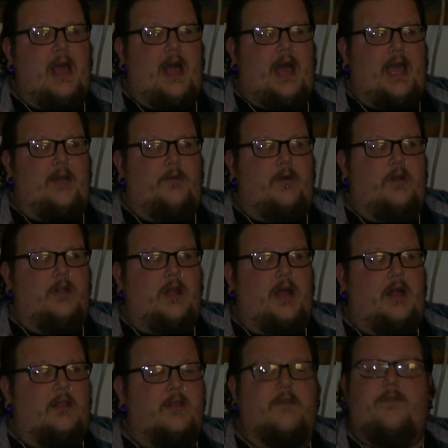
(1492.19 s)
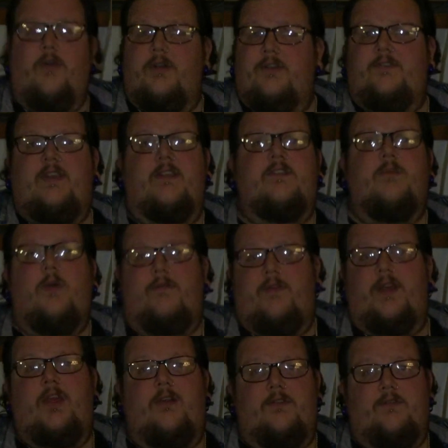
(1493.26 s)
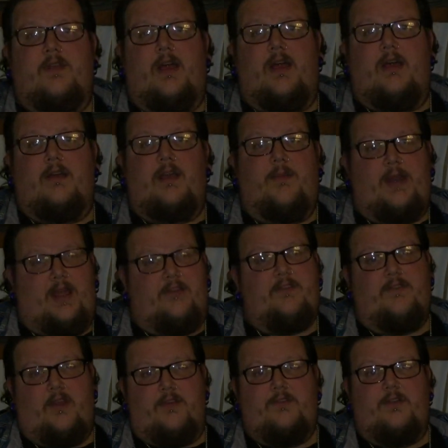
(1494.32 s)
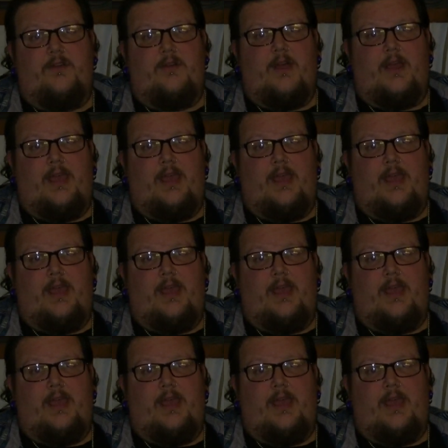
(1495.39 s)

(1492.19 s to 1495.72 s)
I will look forward to seeing some more videos coming at you very soon.